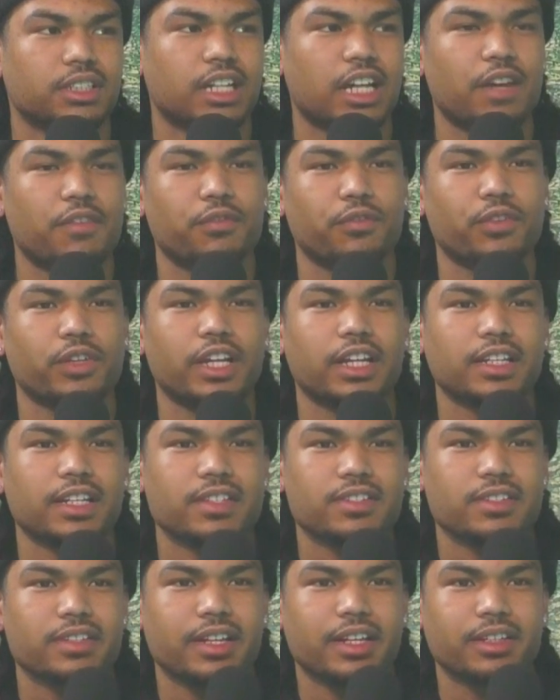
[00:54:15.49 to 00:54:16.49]
and I feel like
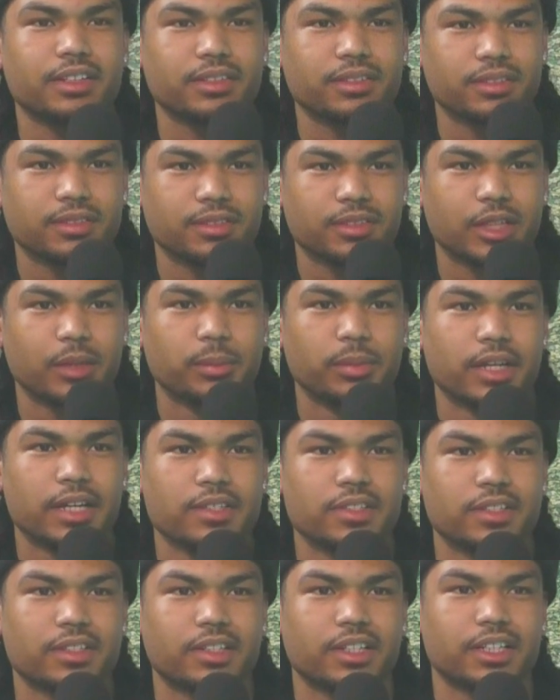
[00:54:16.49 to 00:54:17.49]
that's like a
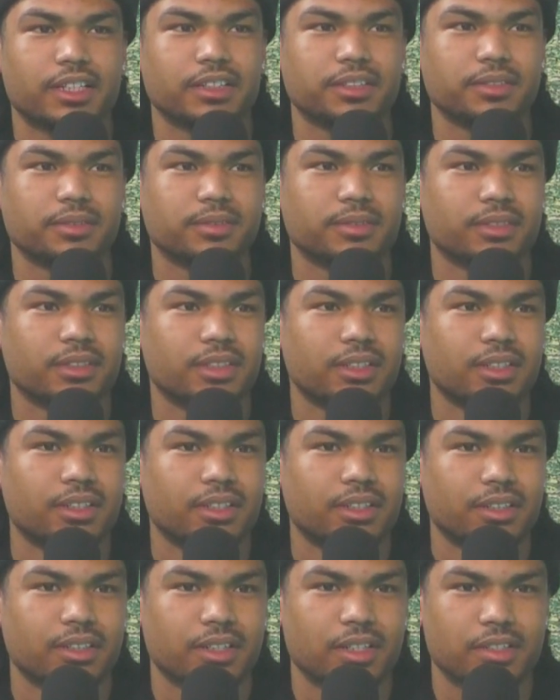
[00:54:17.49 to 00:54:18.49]
blessing, like,
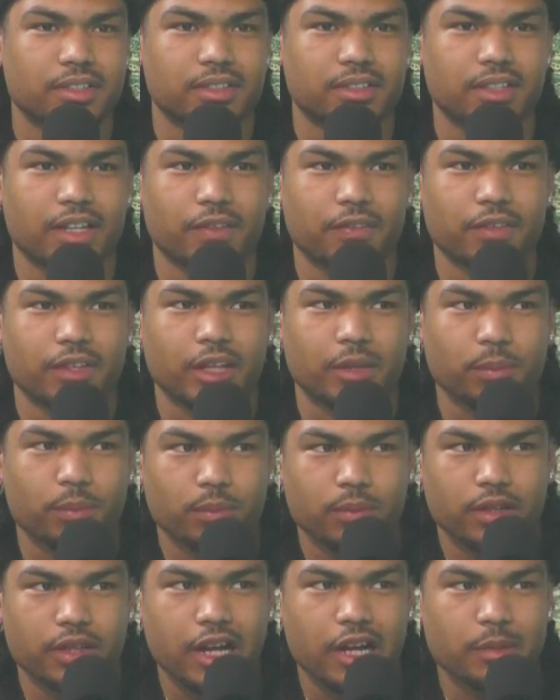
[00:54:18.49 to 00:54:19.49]
because I feel like
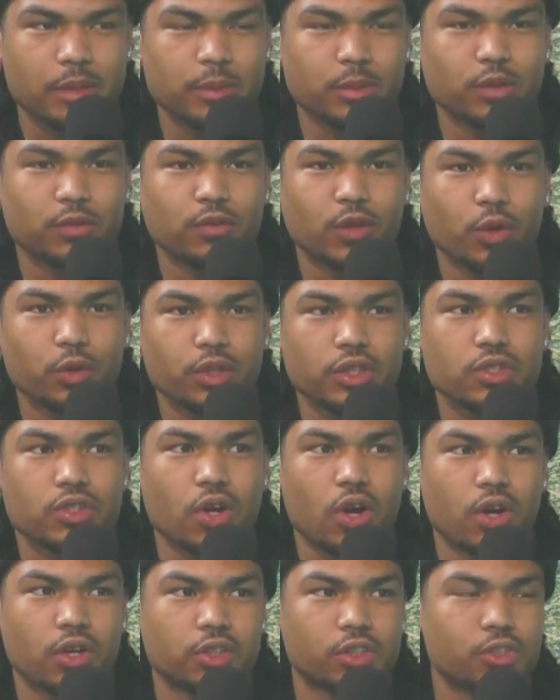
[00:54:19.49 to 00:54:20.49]
a lot of people focus
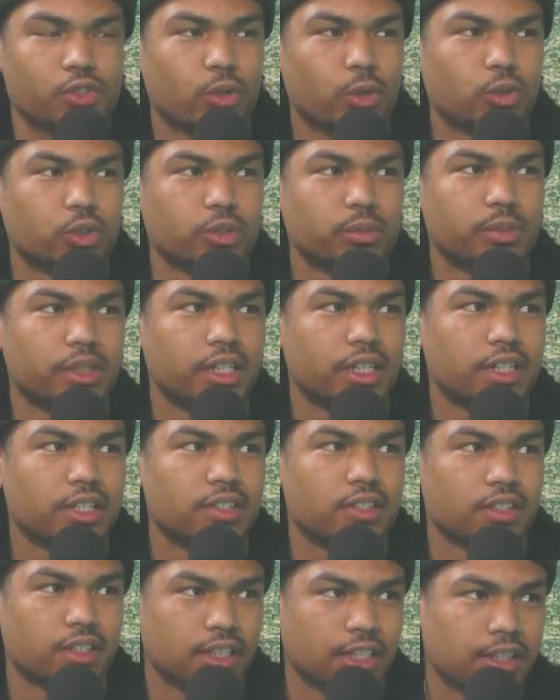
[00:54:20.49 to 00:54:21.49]
on their social media
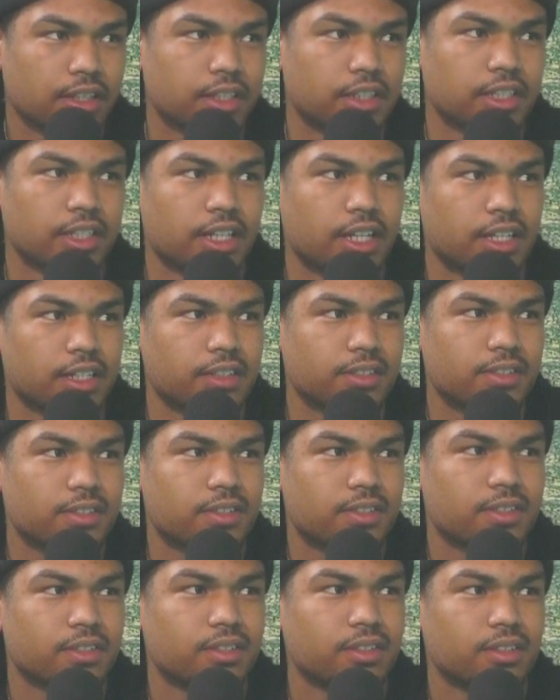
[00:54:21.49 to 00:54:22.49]
to get the
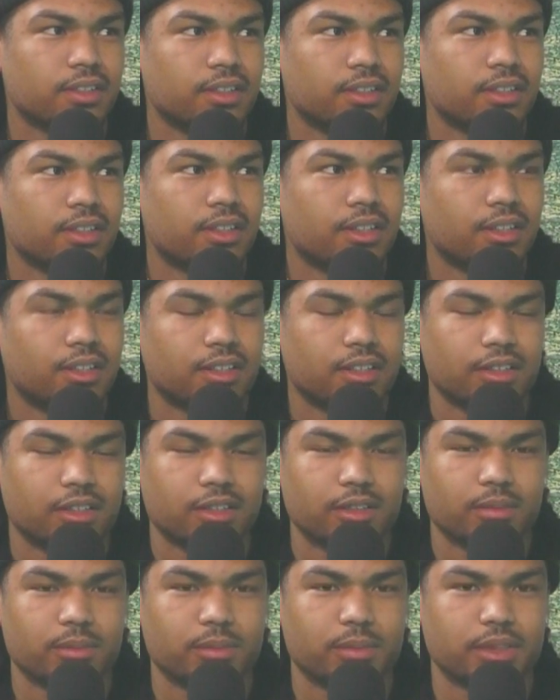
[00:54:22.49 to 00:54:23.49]
connects.
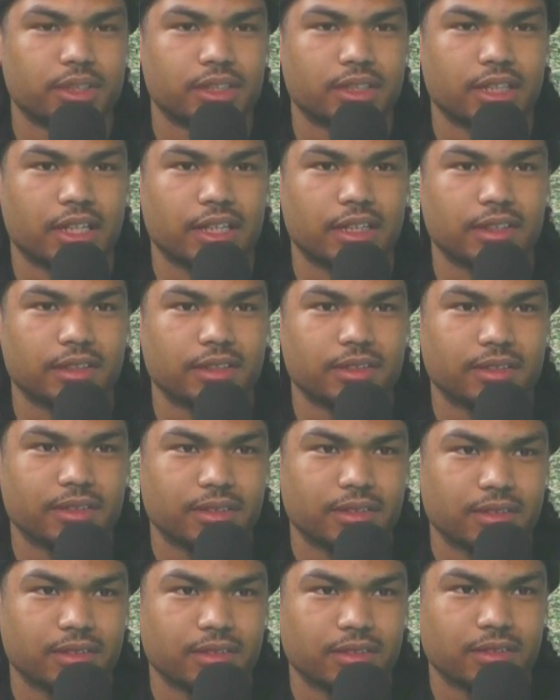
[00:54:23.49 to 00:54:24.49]
But like,
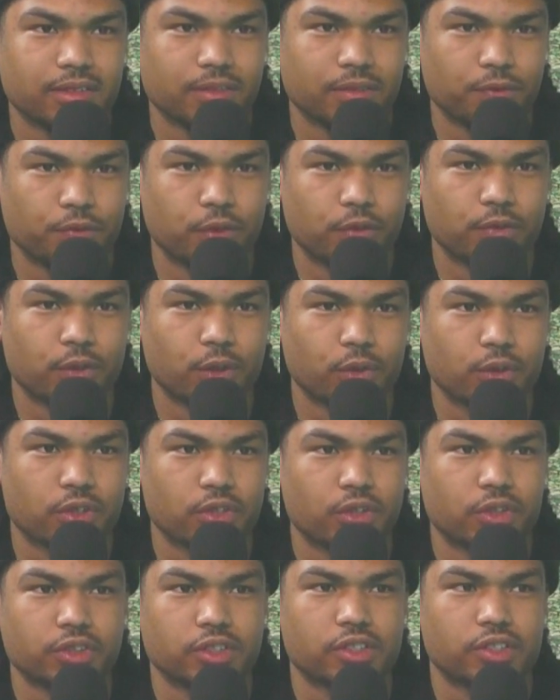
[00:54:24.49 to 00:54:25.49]
if you
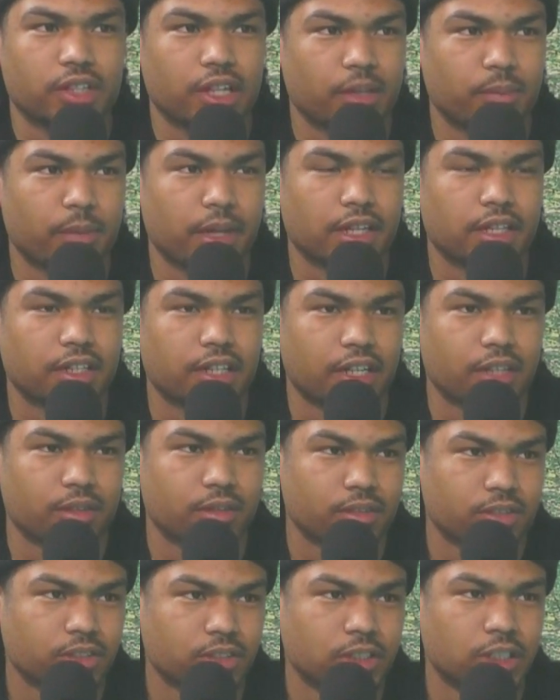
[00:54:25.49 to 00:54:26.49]
focus on just like making like
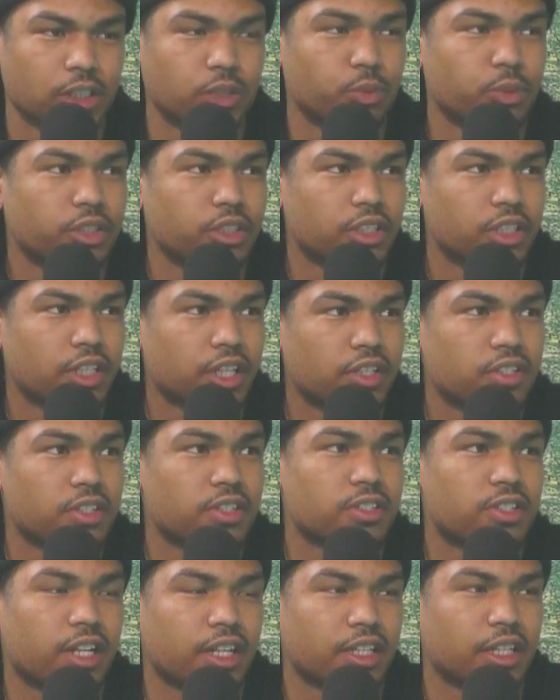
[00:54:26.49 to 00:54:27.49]
genuine
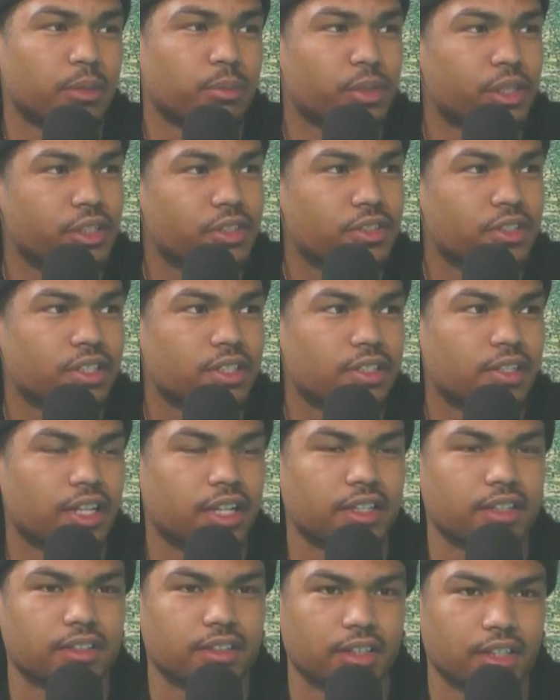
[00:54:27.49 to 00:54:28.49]
connections, like in person,
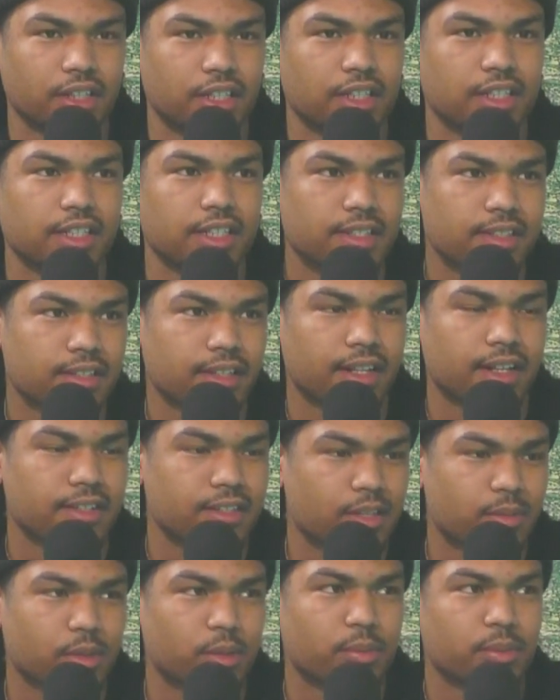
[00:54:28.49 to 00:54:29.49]
like it can lead to like
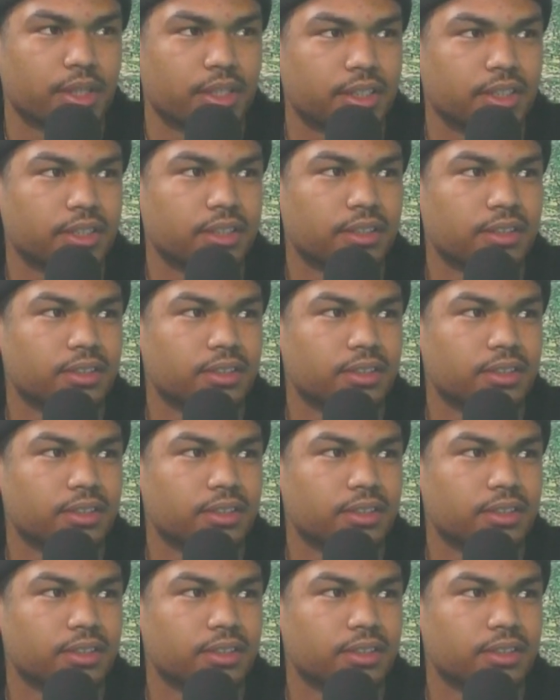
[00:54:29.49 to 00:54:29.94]
something big.